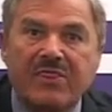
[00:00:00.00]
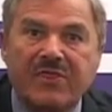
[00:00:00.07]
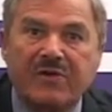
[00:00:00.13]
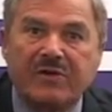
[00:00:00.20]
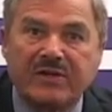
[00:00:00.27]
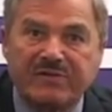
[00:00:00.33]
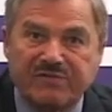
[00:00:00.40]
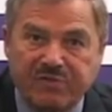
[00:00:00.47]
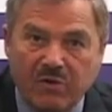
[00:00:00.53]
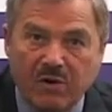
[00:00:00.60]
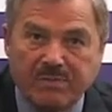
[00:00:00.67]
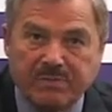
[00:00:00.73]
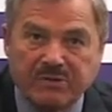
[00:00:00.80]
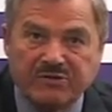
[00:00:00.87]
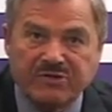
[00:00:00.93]

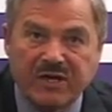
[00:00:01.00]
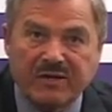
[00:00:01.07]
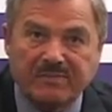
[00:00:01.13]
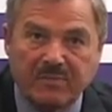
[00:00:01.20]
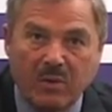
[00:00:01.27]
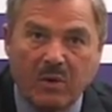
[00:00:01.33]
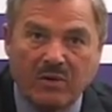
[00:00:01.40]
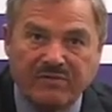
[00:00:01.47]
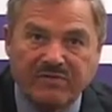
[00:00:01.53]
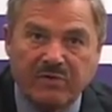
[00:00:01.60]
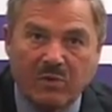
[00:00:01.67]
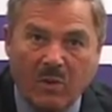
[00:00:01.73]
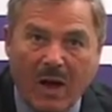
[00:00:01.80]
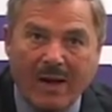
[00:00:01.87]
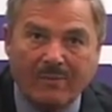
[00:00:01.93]
34% more
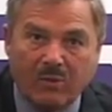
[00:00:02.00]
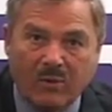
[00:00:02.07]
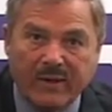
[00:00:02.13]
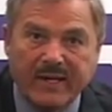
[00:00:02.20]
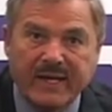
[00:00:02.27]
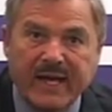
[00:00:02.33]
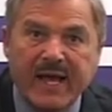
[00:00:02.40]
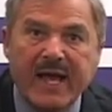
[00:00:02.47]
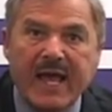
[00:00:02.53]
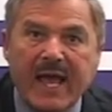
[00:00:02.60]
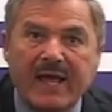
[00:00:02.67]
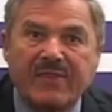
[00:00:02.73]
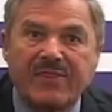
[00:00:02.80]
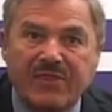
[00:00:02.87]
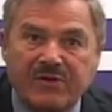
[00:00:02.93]
for robbery,
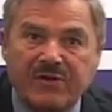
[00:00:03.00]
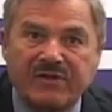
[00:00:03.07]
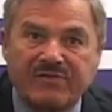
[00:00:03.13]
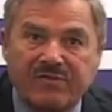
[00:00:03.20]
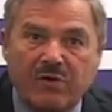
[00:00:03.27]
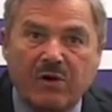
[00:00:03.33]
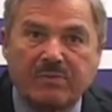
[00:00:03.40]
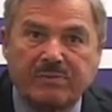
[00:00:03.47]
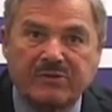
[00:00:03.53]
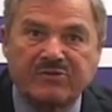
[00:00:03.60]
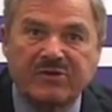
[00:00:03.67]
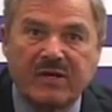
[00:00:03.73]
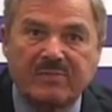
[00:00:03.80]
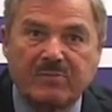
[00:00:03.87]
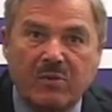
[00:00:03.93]
and
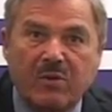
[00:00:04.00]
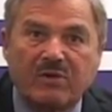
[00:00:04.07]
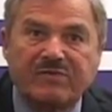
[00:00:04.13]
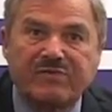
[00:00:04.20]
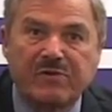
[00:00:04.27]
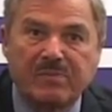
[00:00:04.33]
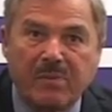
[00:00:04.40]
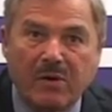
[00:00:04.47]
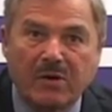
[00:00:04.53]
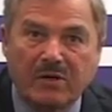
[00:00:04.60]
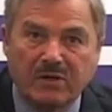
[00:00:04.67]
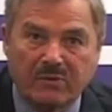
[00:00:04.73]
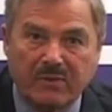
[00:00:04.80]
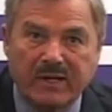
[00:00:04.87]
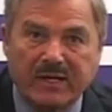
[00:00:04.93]
34% more for
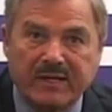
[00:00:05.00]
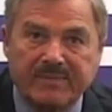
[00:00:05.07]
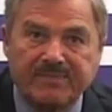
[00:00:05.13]
burglary.